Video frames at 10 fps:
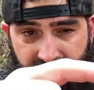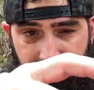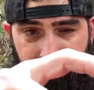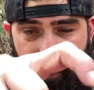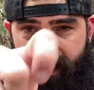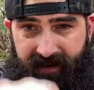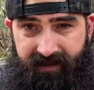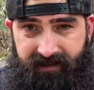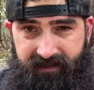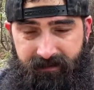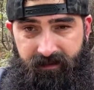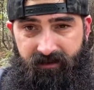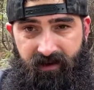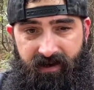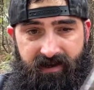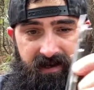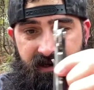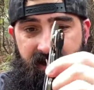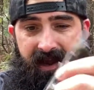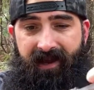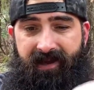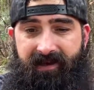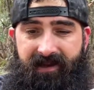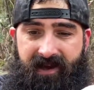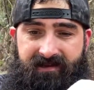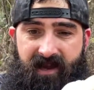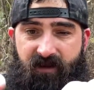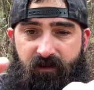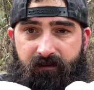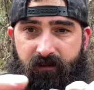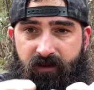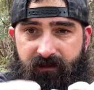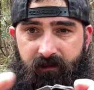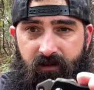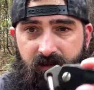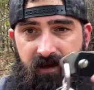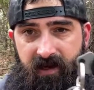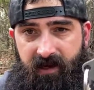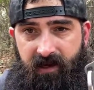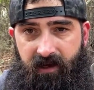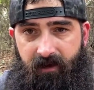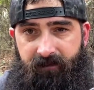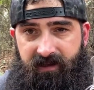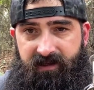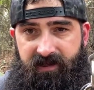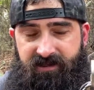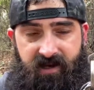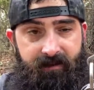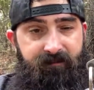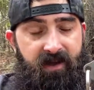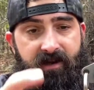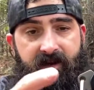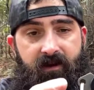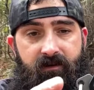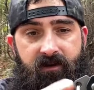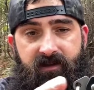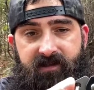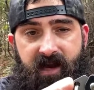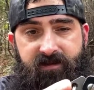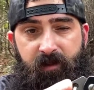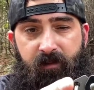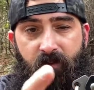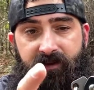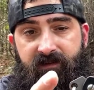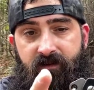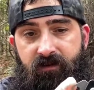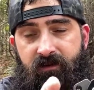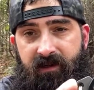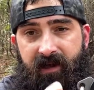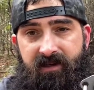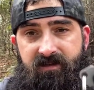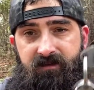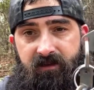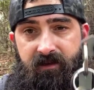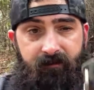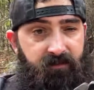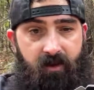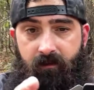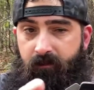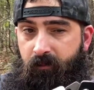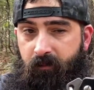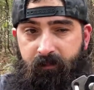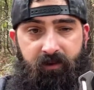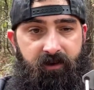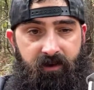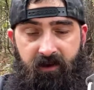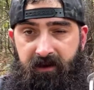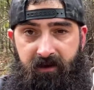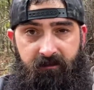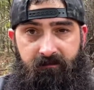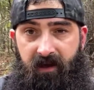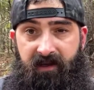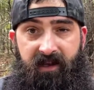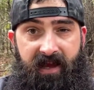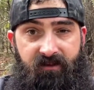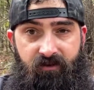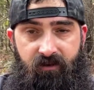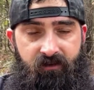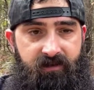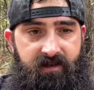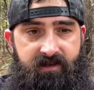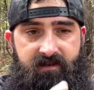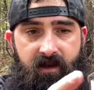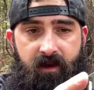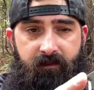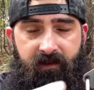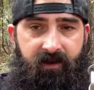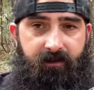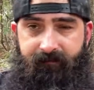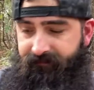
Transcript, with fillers: a pocket clip right here, and it has a removable keychain now, or attachment point. So you can actually put a lanyard on this, put a